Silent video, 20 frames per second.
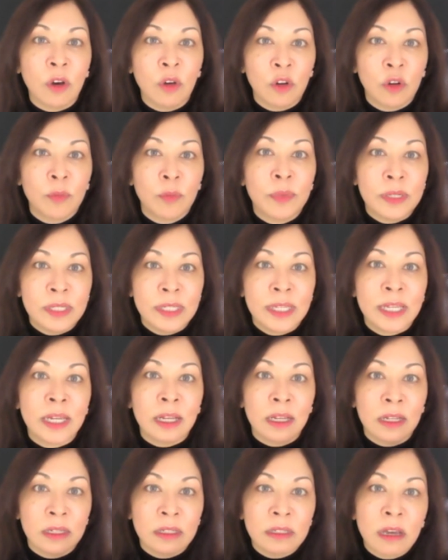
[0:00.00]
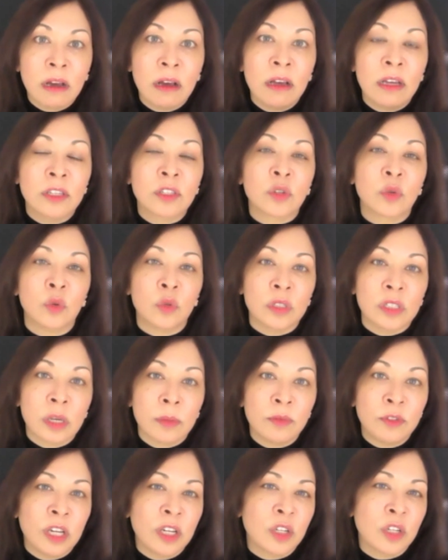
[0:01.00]
on a particular task or
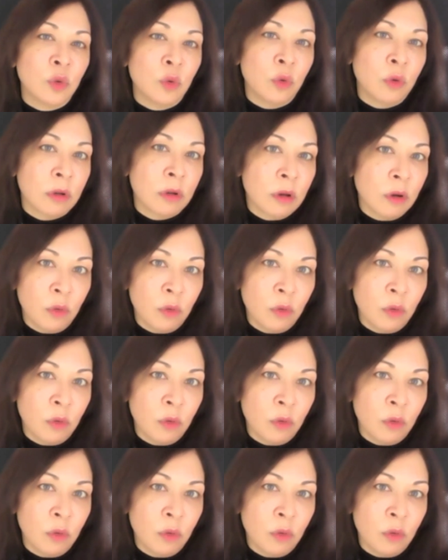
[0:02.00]
subject or